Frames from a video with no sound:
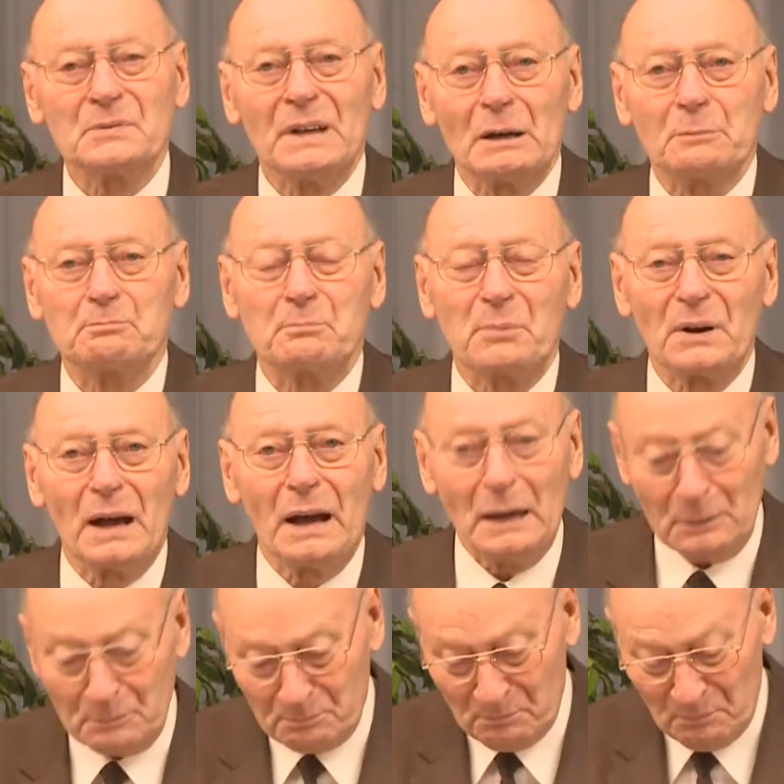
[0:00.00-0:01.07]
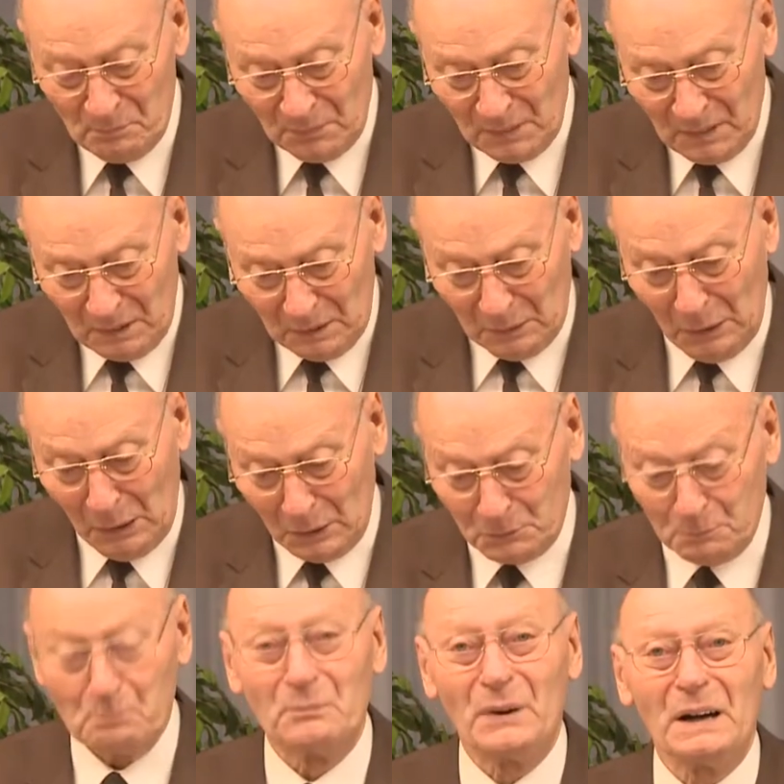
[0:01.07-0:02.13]
that plan
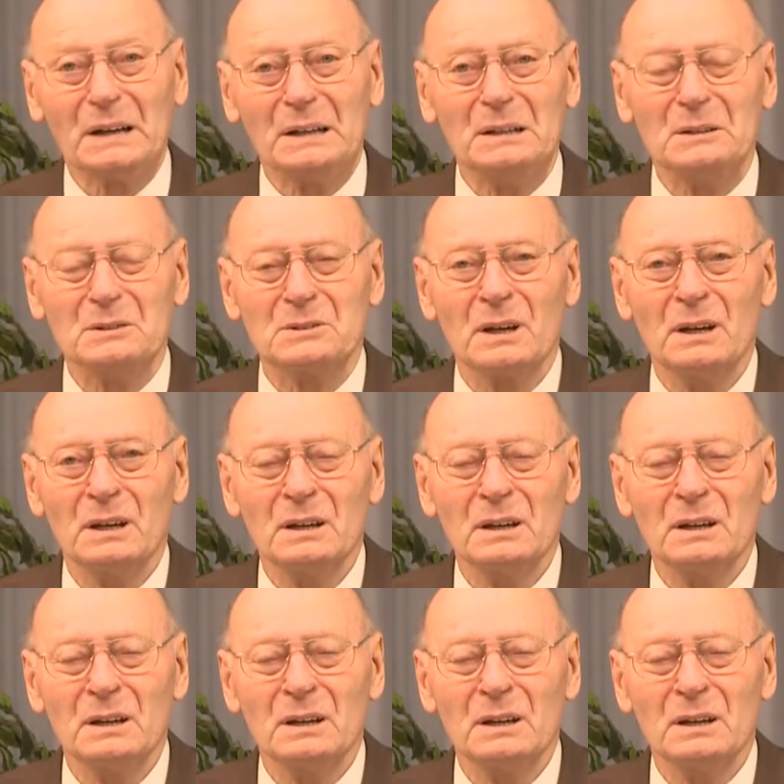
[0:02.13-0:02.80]
God made